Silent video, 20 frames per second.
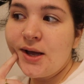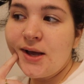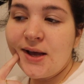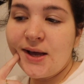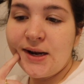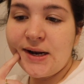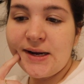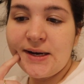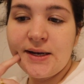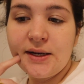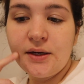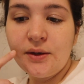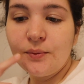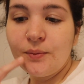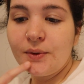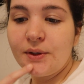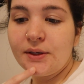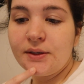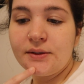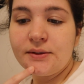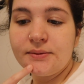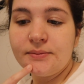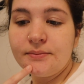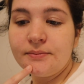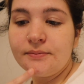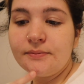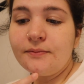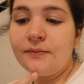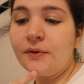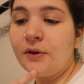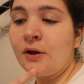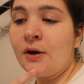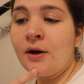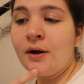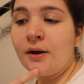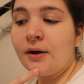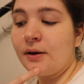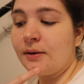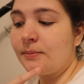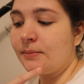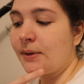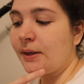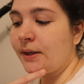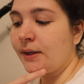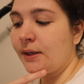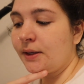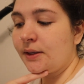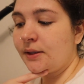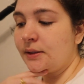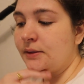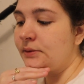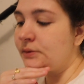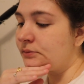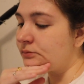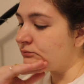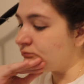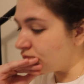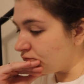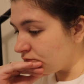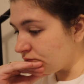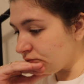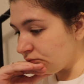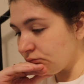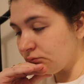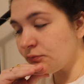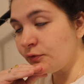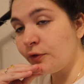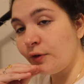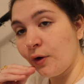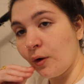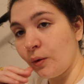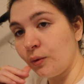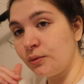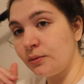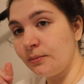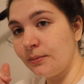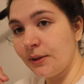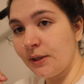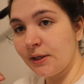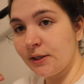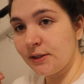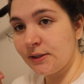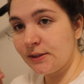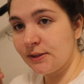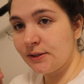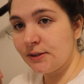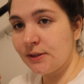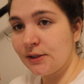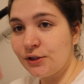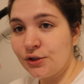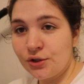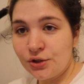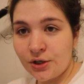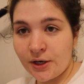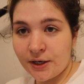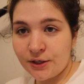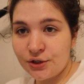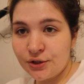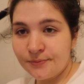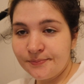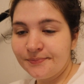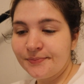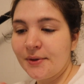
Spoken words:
and I didn't want to vlog on my phone because it's trash.